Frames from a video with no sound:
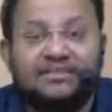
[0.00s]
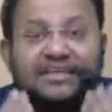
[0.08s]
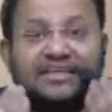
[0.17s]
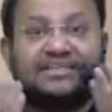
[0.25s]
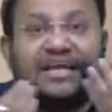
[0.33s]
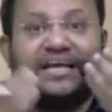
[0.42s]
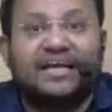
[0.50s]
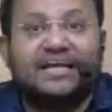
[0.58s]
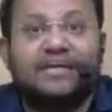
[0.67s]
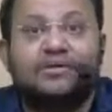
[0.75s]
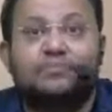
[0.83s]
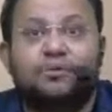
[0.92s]
It's like an
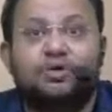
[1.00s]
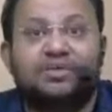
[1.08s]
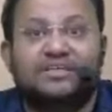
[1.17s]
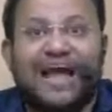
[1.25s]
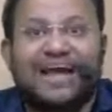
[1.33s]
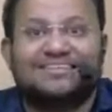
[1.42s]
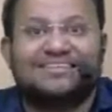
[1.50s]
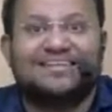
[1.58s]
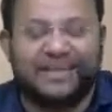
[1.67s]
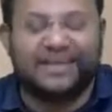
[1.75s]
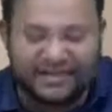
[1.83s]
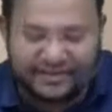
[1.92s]
input tax
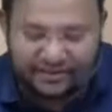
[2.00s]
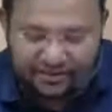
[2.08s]
credit.